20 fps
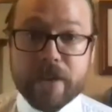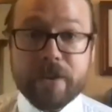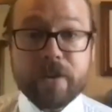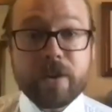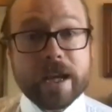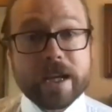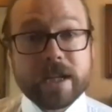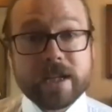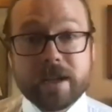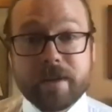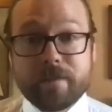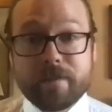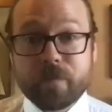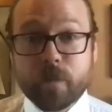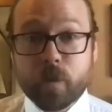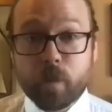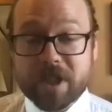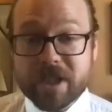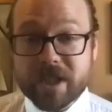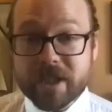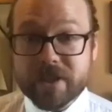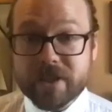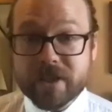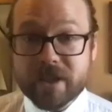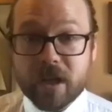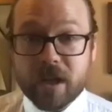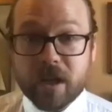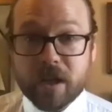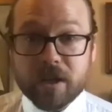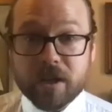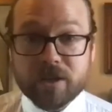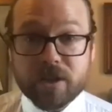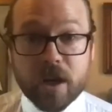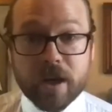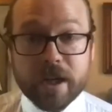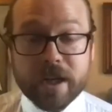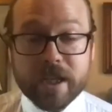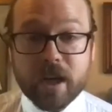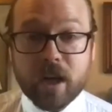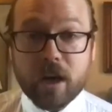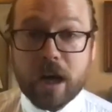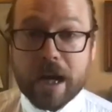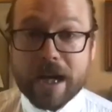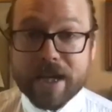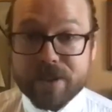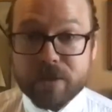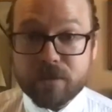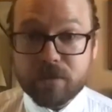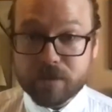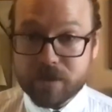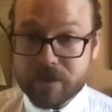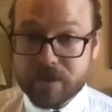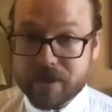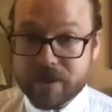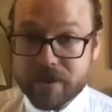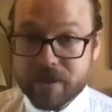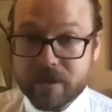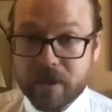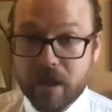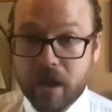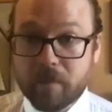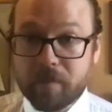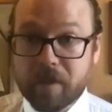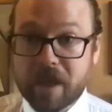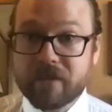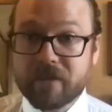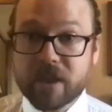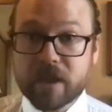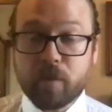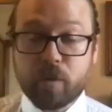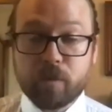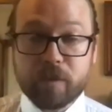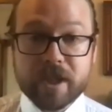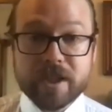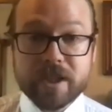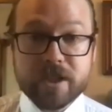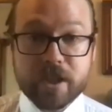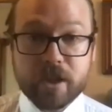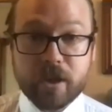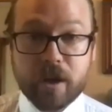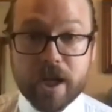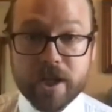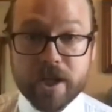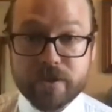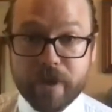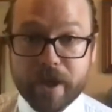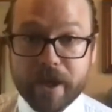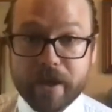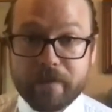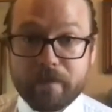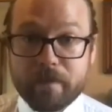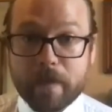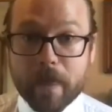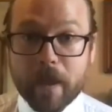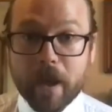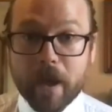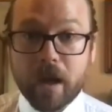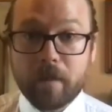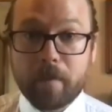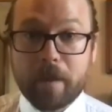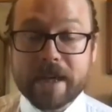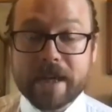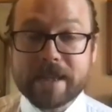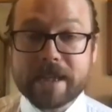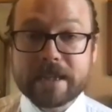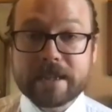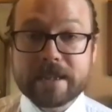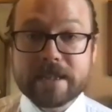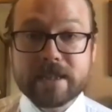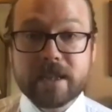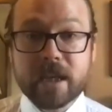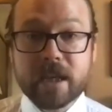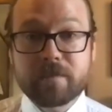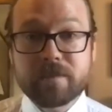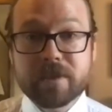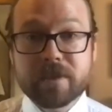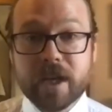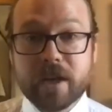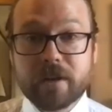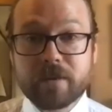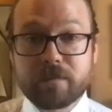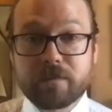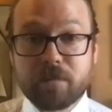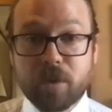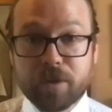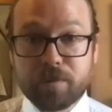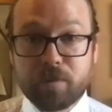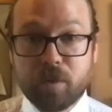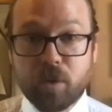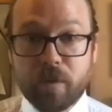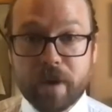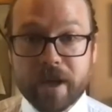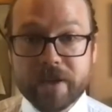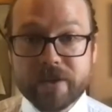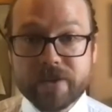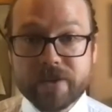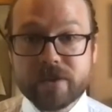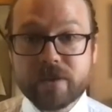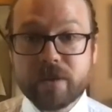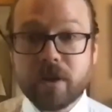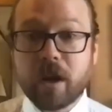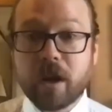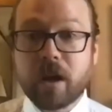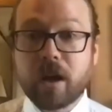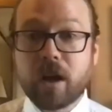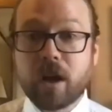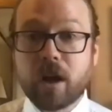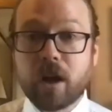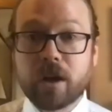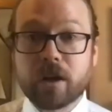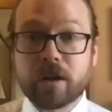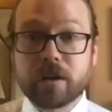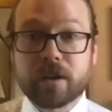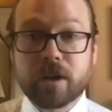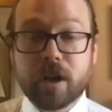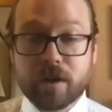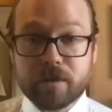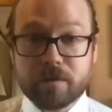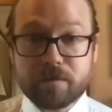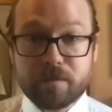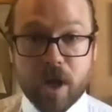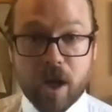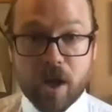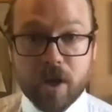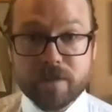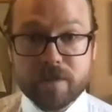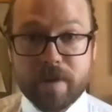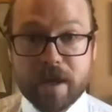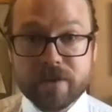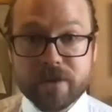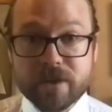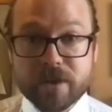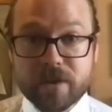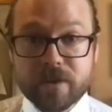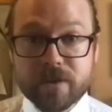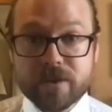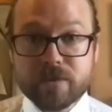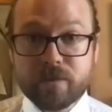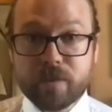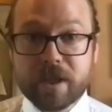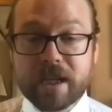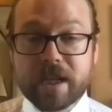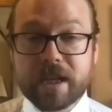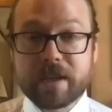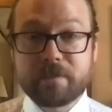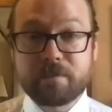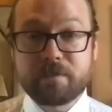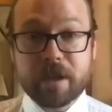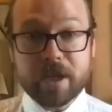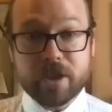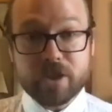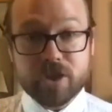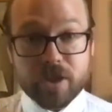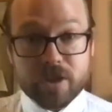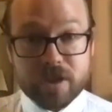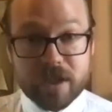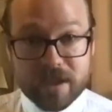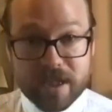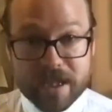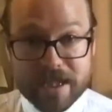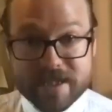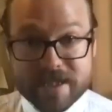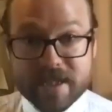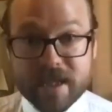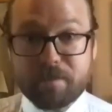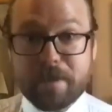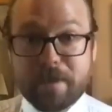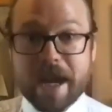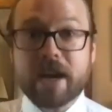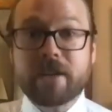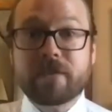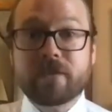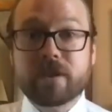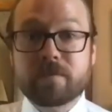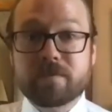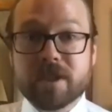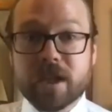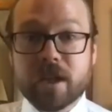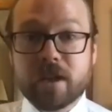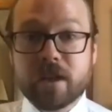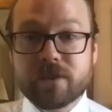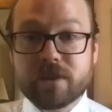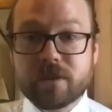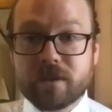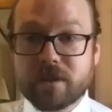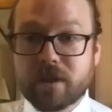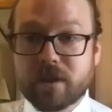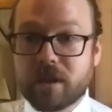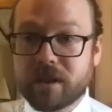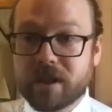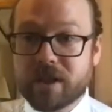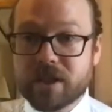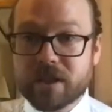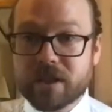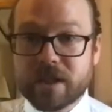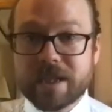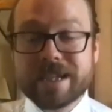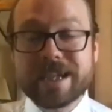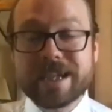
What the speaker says: end, which is targeting our high schoolers, giving them a reason to graduate. I think this comes down multiple ways. Our college-bound students, we need to make sure that they see a path for themselves collegiately,